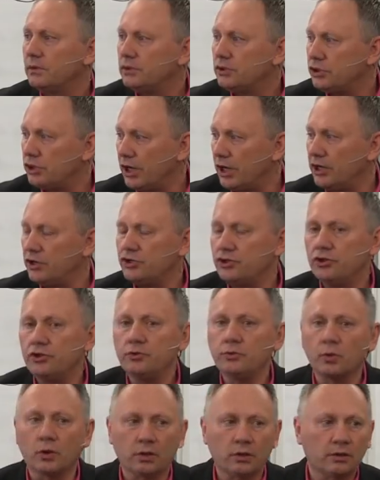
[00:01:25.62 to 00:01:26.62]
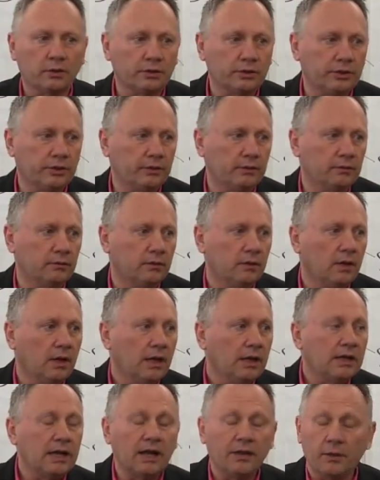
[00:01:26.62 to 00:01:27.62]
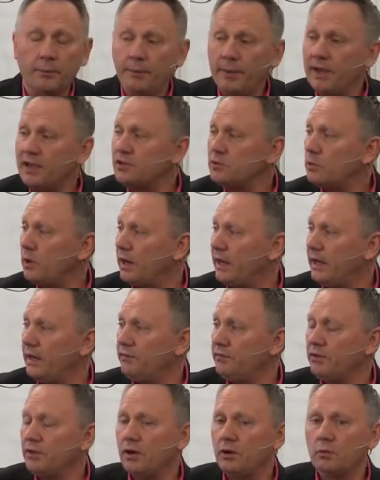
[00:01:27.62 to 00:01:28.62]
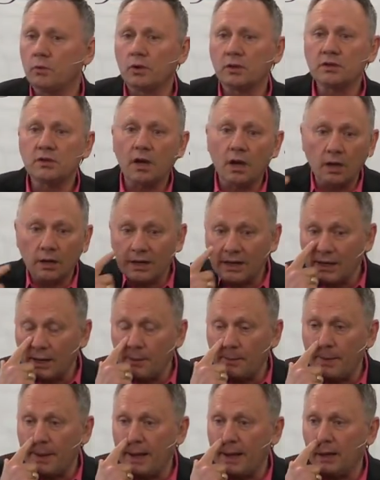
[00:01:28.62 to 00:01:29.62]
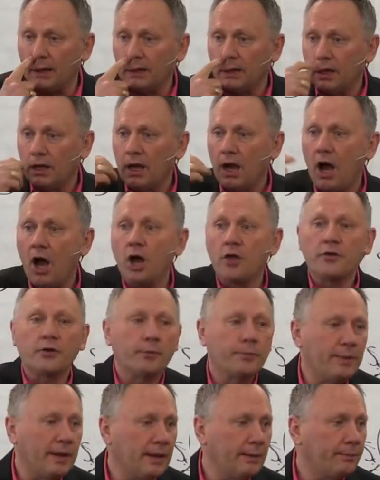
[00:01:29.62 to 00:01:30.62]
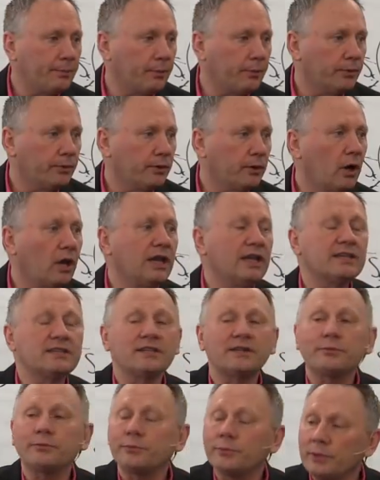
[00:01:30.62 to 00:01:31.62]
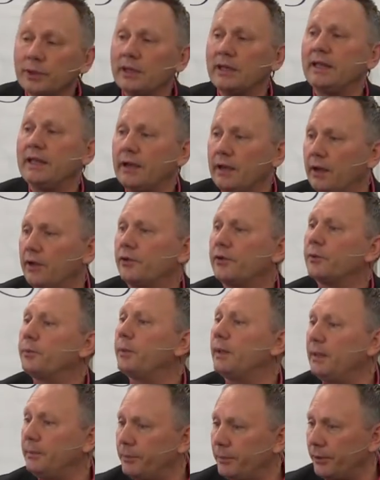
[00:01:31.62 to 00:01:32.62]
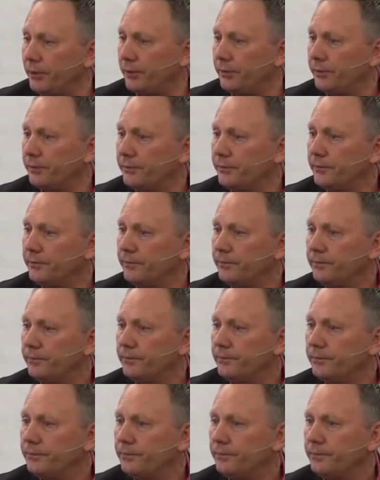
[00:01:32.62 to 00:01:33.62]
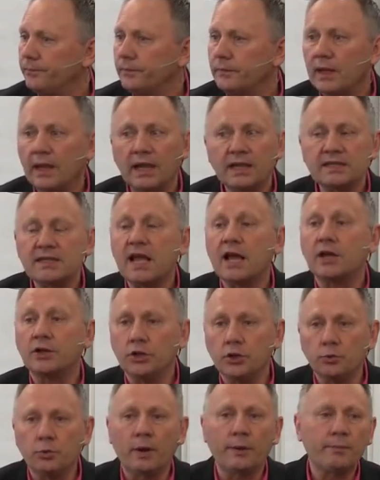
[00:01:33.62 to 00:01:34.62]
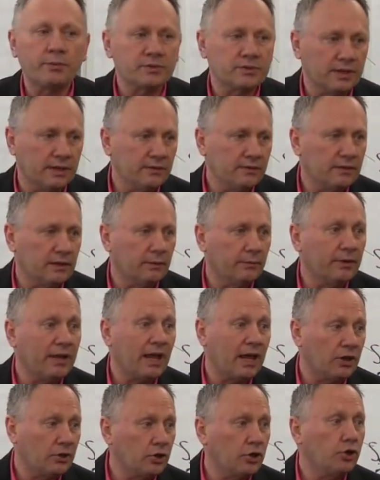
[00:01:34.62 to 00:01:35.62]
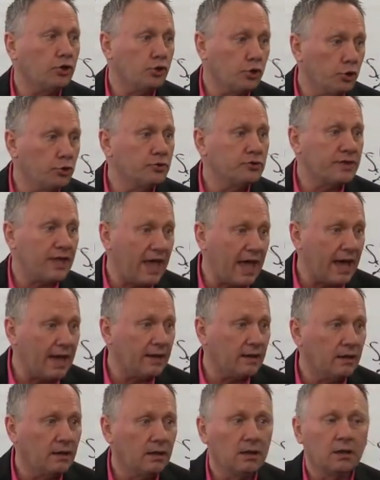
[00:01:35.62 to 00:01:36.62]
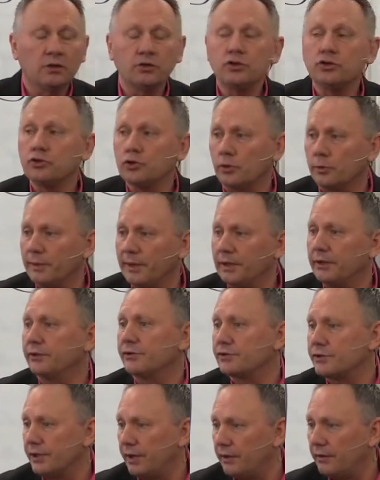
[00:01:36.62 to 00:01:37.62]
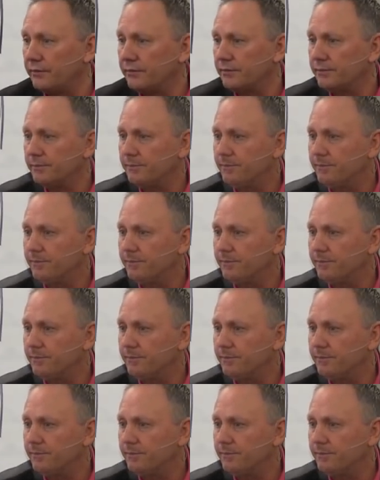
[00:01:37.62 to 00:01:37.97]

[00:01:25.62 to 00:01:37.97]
Change you, work on you. Now, the best way, even though we're talking about other people, is it really other people? It's how you represent them and how you use that to torment yourself.